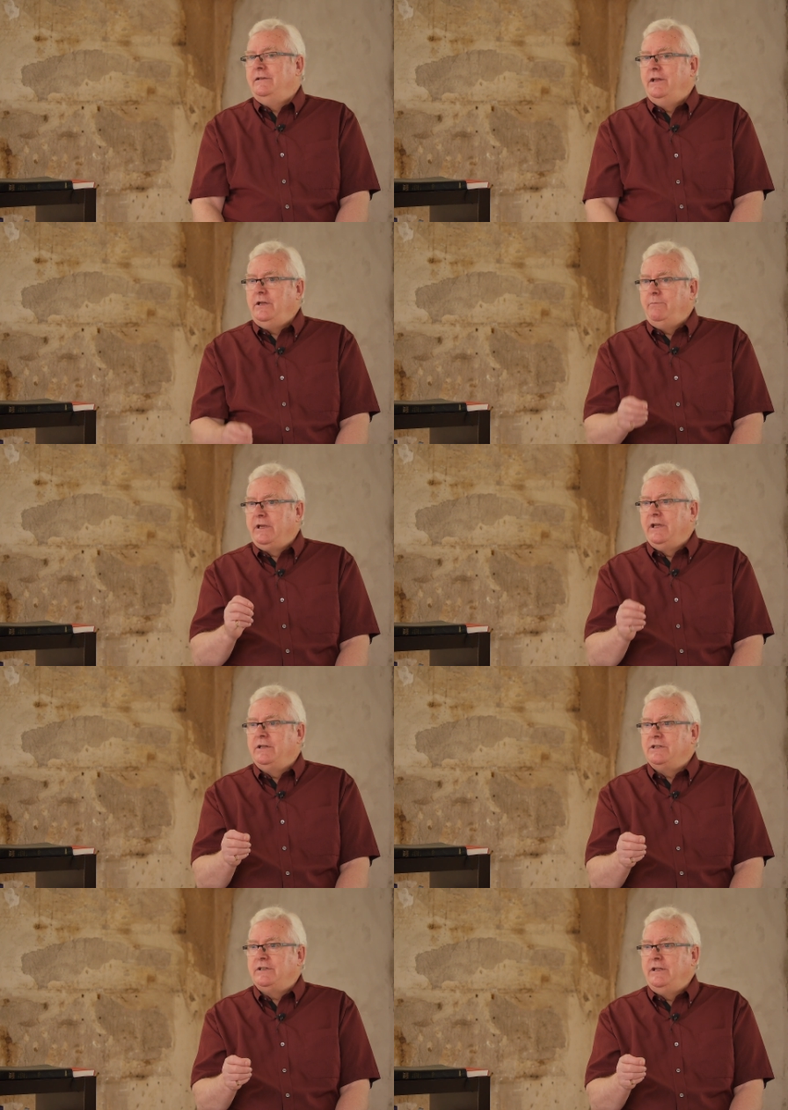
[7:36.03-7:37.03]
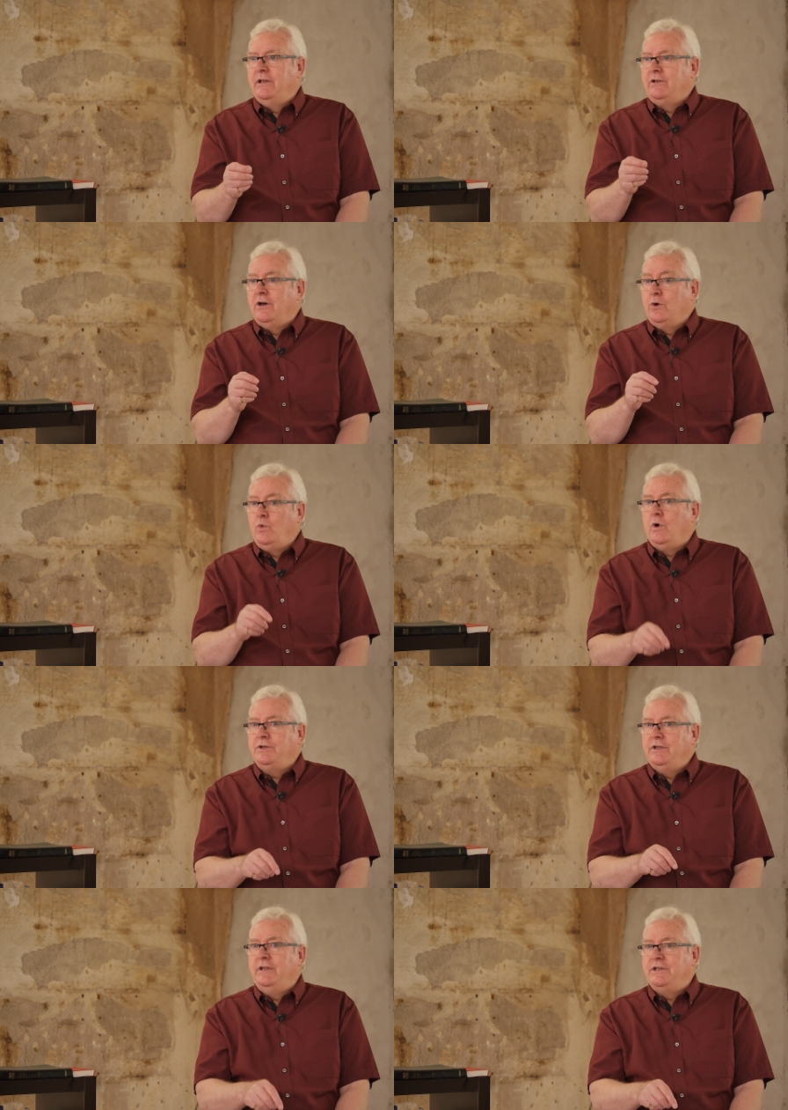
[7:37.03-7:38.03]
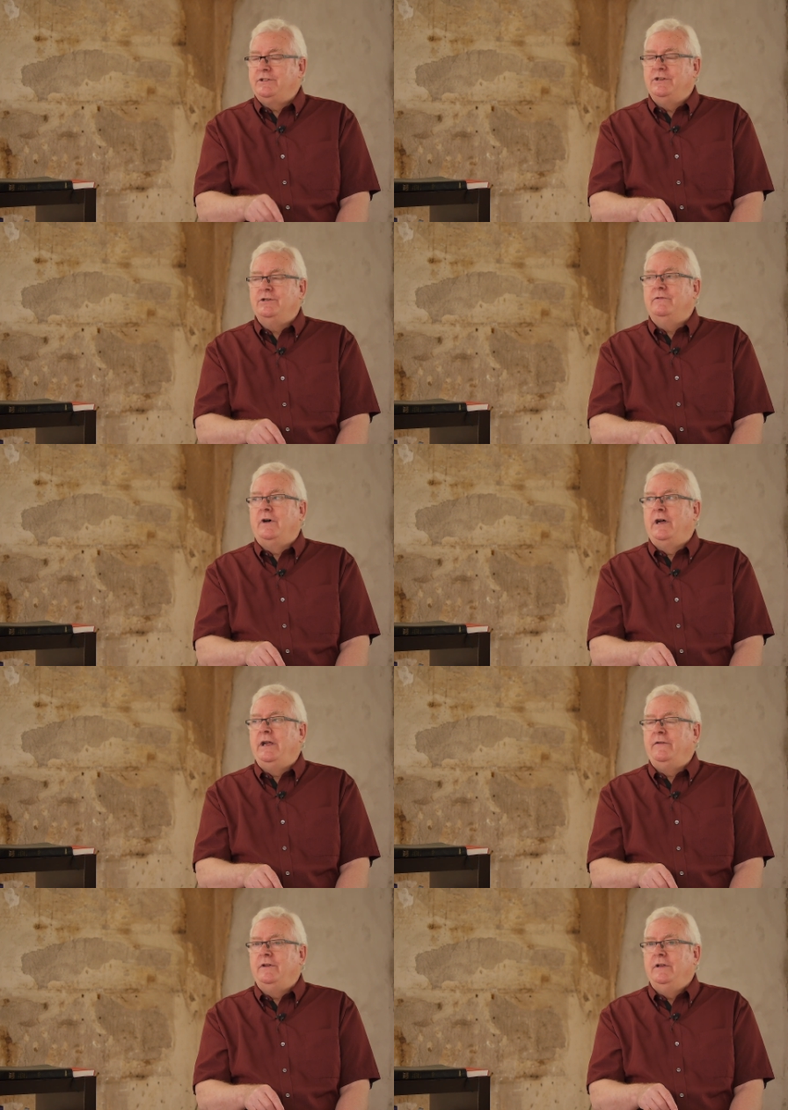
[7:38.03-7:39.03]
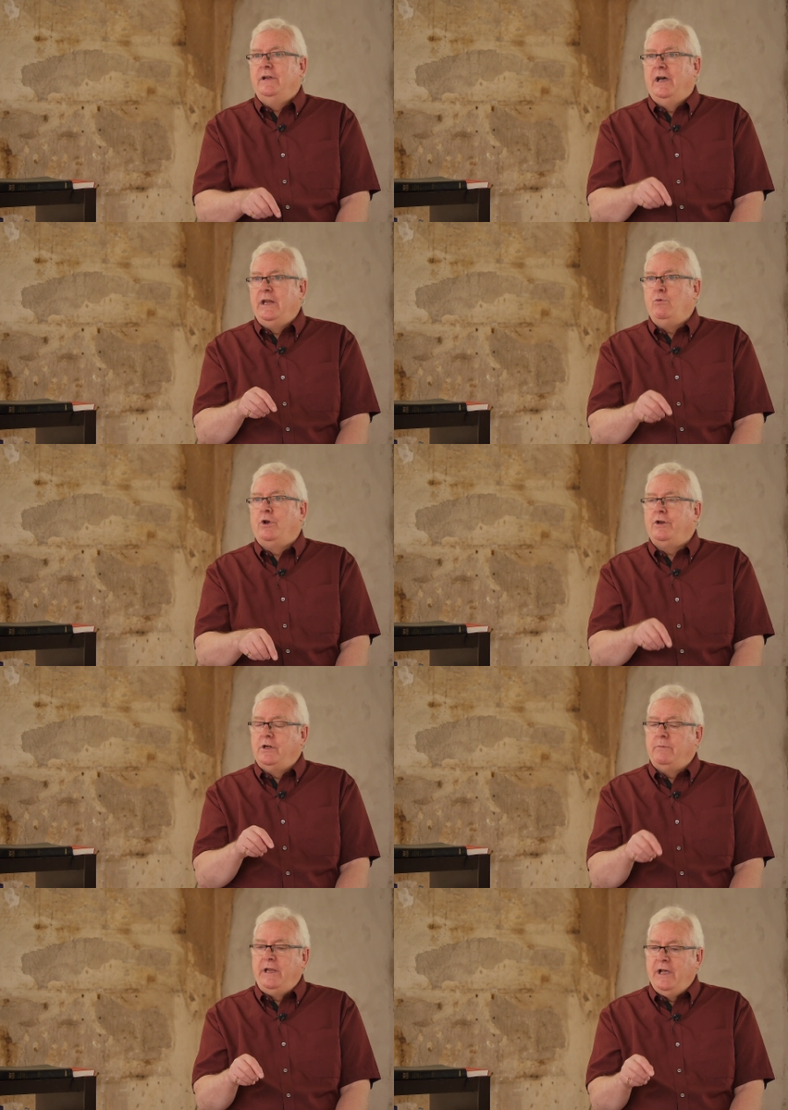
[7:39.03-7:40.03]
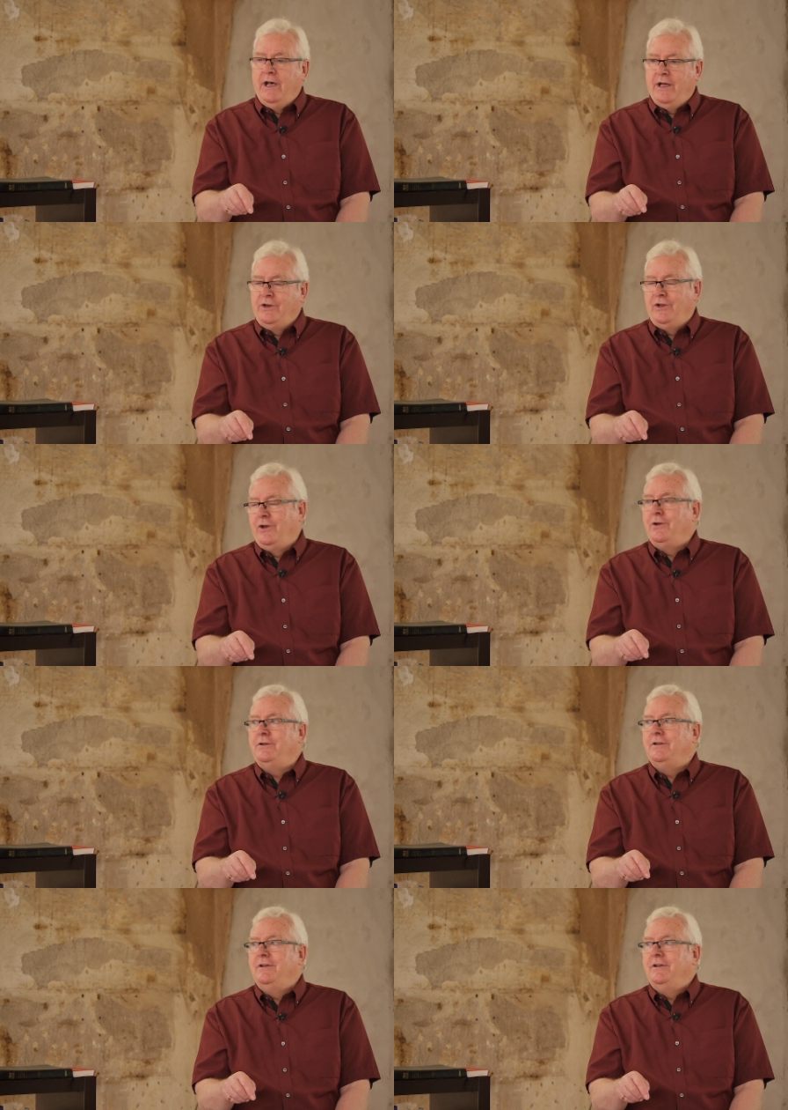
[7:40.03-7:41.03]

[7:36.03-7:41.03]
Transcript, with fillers: then you begin to see that God wanted this to survive, and He wanted it to be hand down,